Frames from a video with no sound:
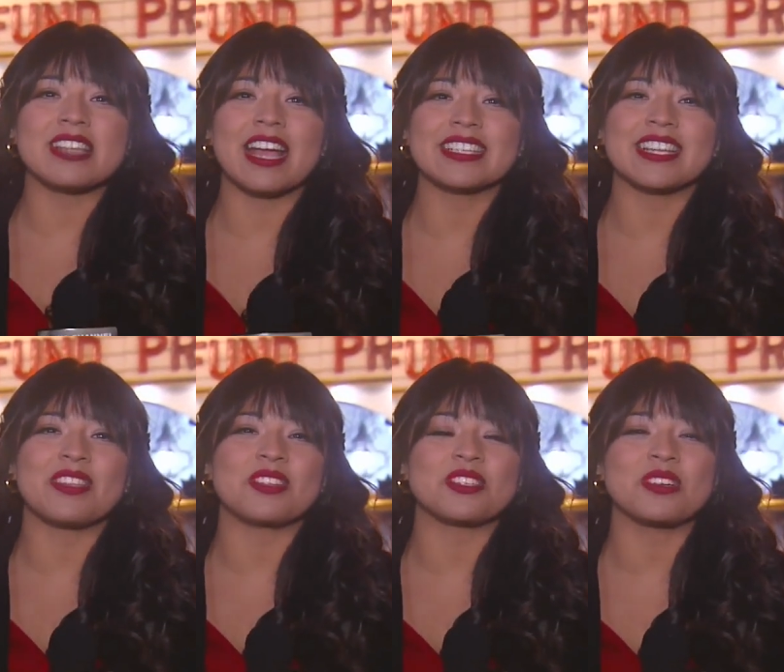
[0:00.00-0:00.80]
night and
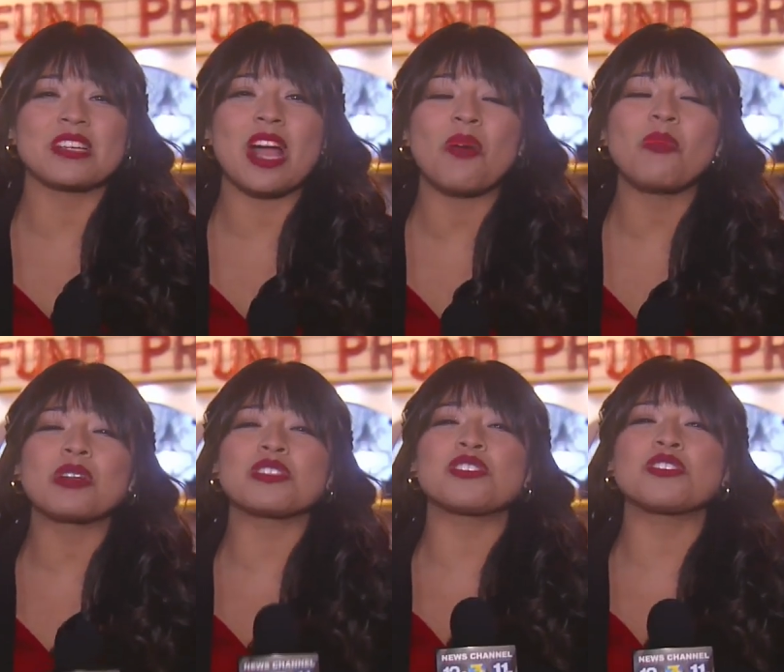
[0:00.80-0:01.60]
the turnout
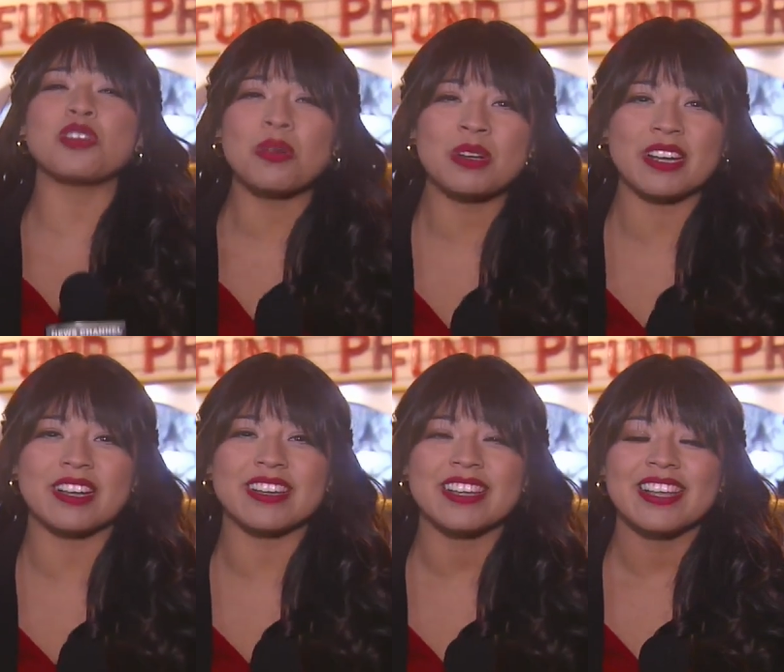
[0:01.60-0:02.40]
was so
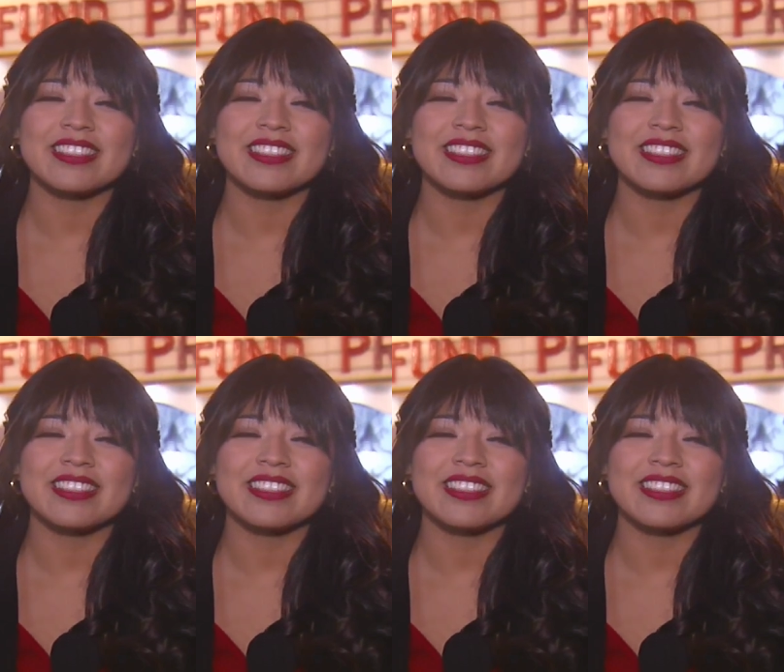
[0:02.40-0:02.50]
good